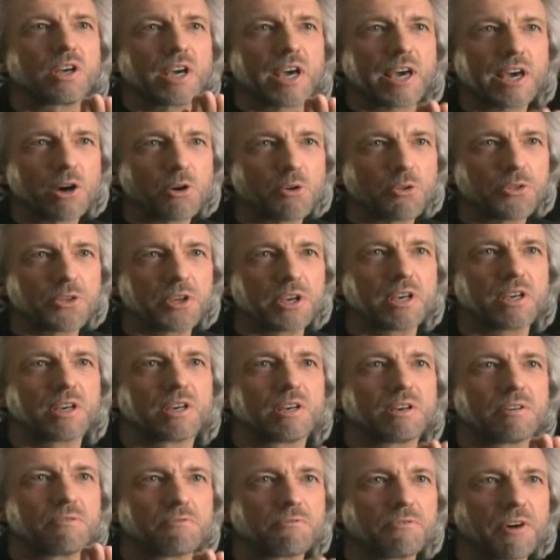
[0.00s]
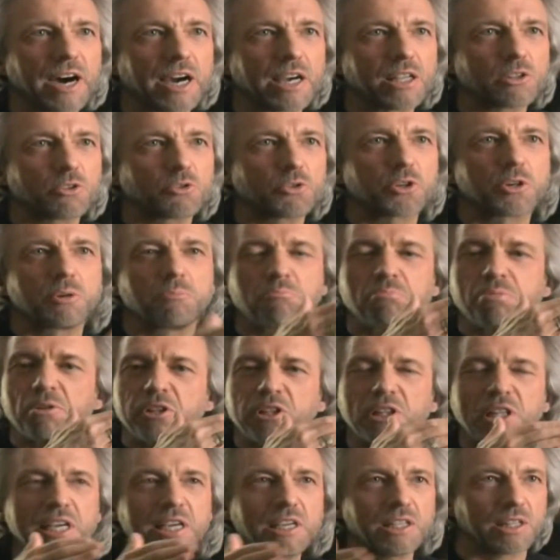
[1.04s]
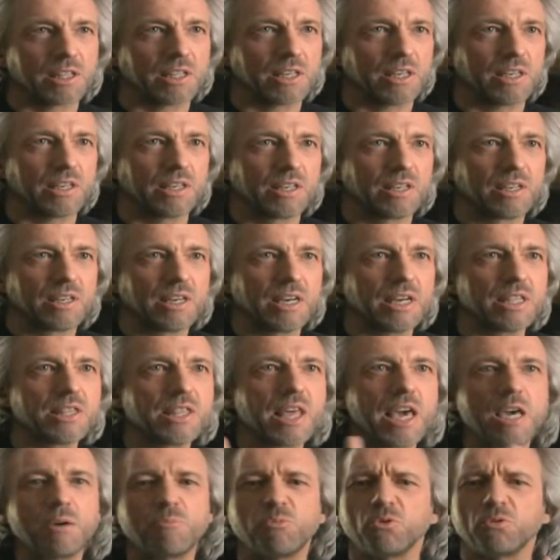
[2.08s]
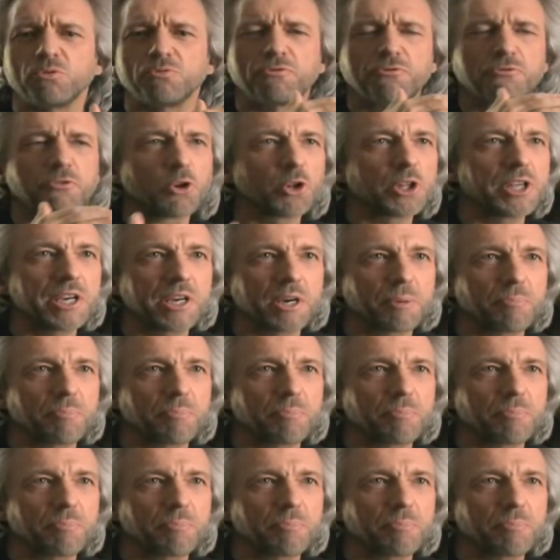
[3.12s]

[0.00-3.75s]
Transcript: healthy, vital, completely enabled, fully